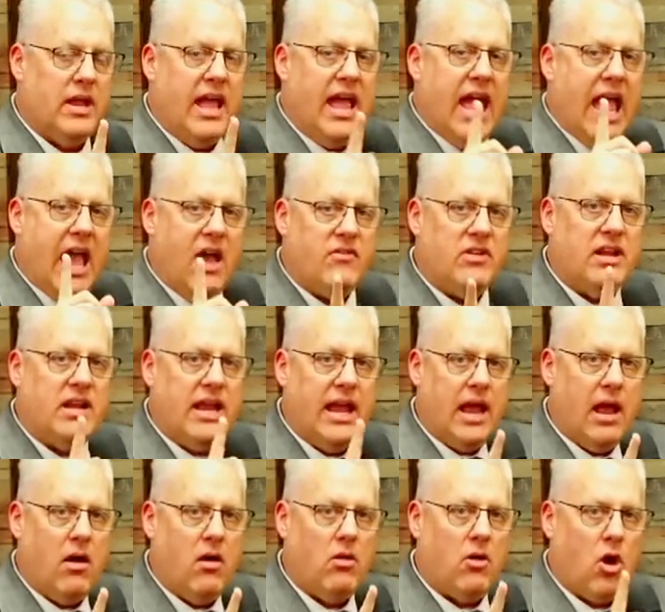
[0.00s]
Heaven and
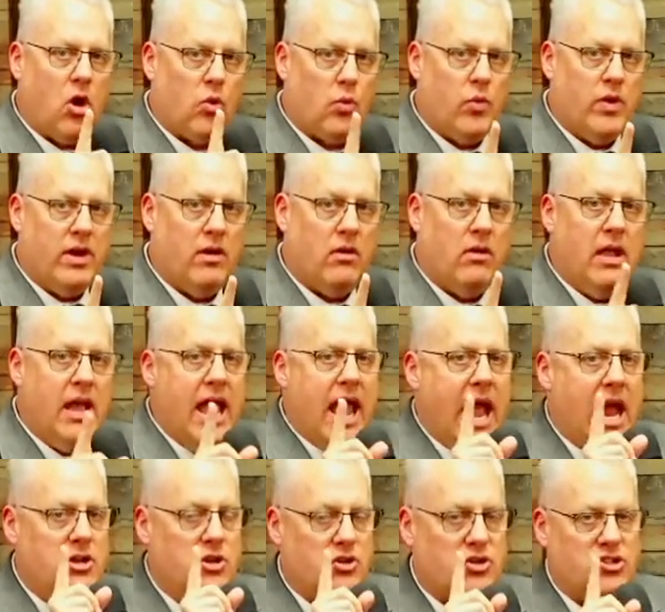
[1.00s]
hell are real, and
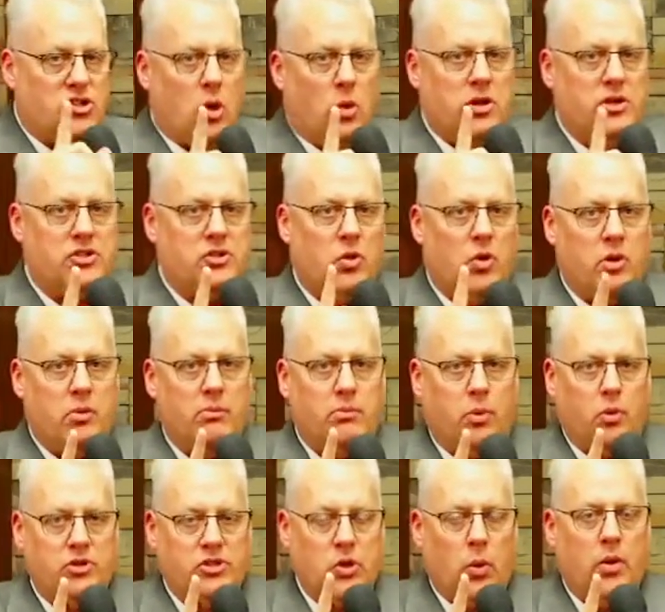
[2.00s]
your soul is so
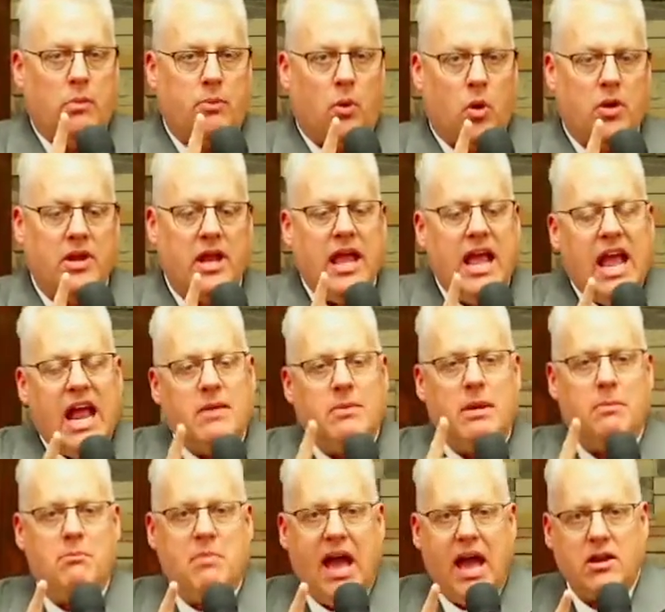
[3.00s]
important. It'd be
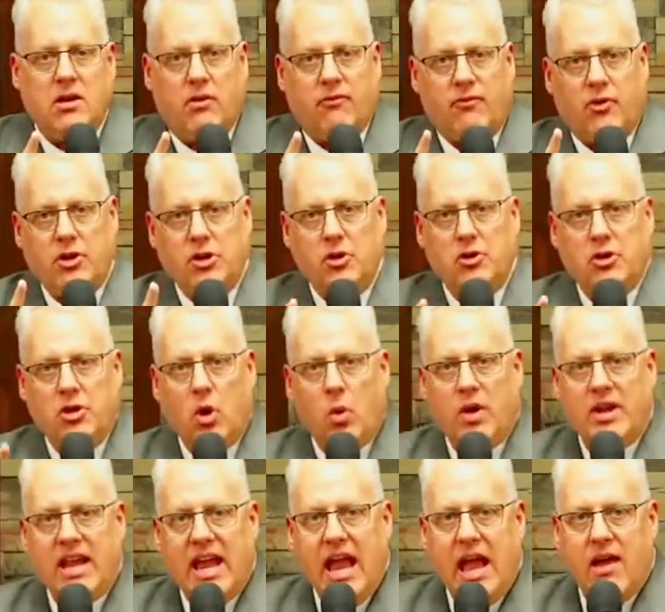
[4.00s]
better for you to go into
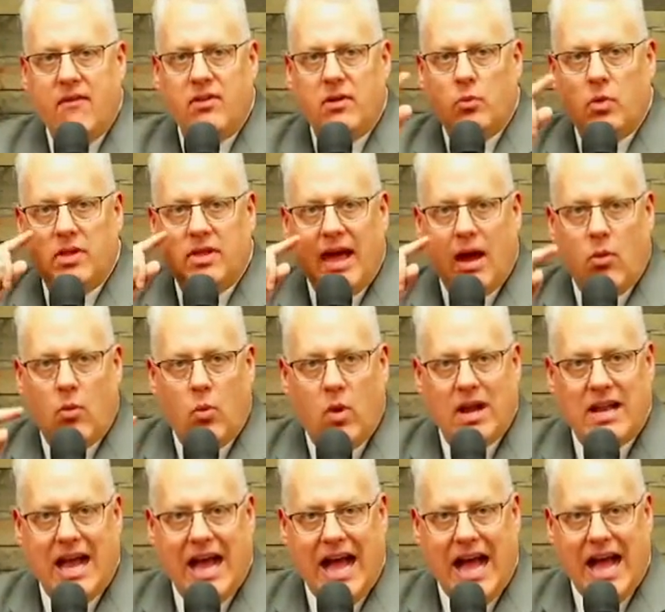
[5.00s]
heaven without one
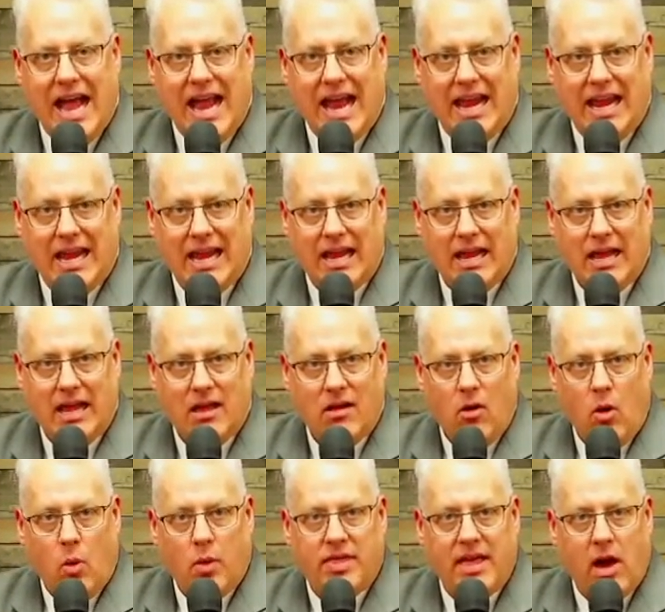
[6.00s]
eye or
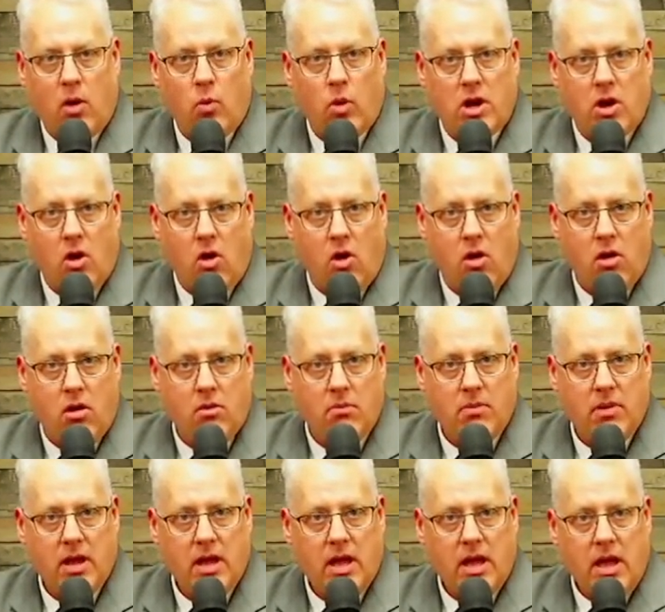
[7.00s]
without one arm
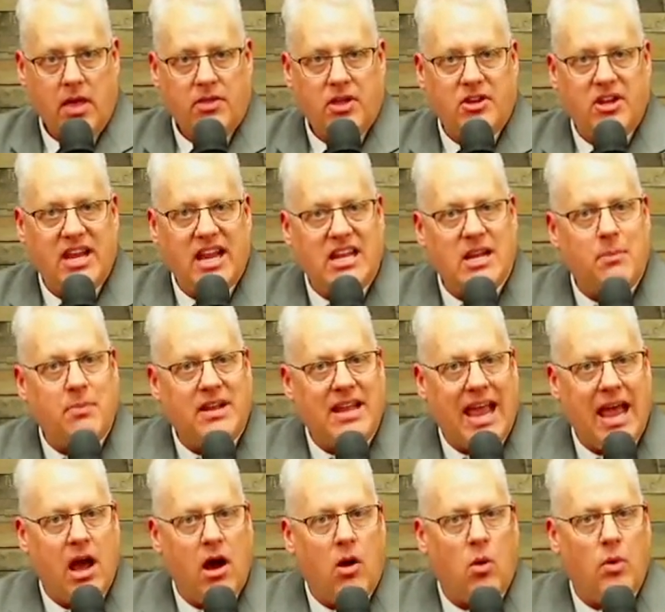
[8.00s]
than you end up in
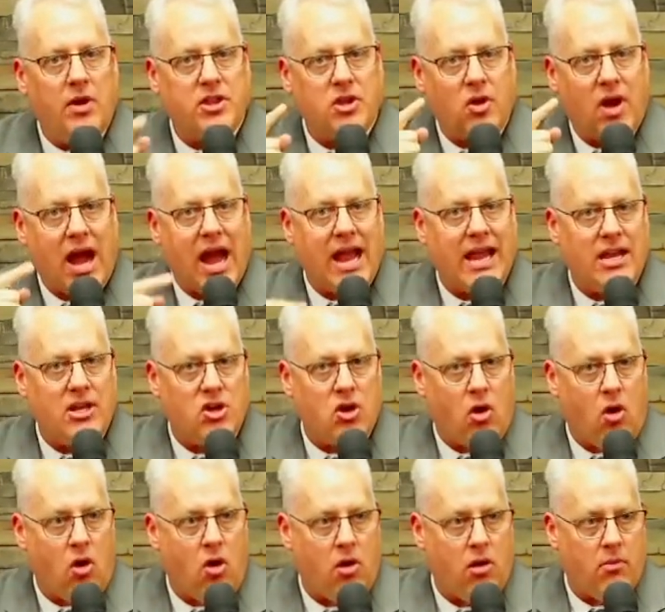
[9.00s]
hell with your eye and your
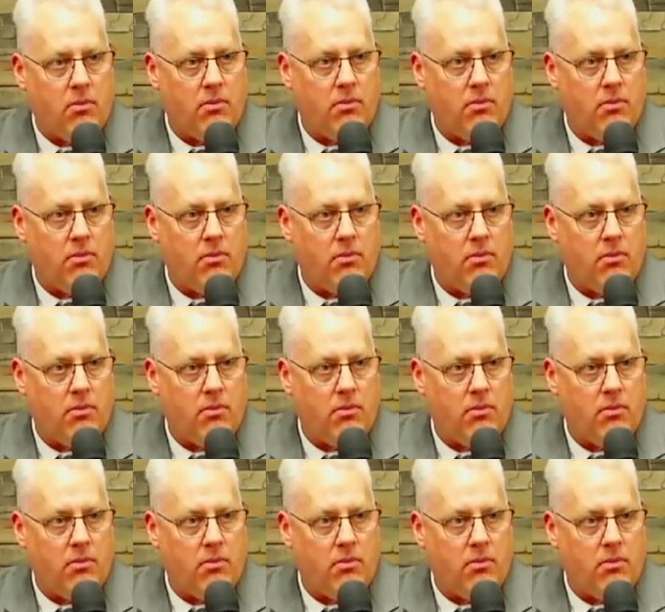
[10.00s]
arm.